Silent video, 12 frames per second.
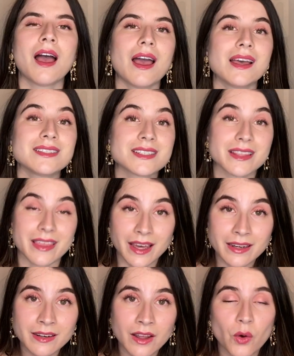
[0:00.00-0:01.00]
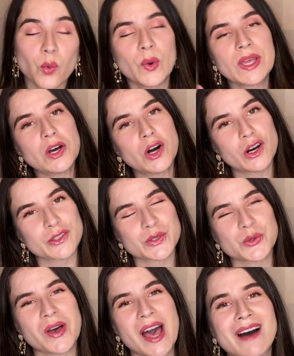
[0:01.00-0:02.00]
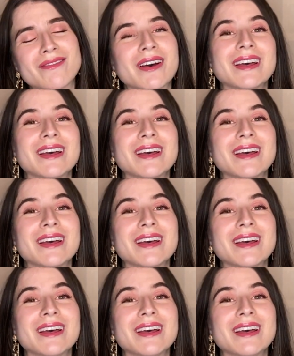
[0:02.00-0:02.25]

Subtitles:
And then we also have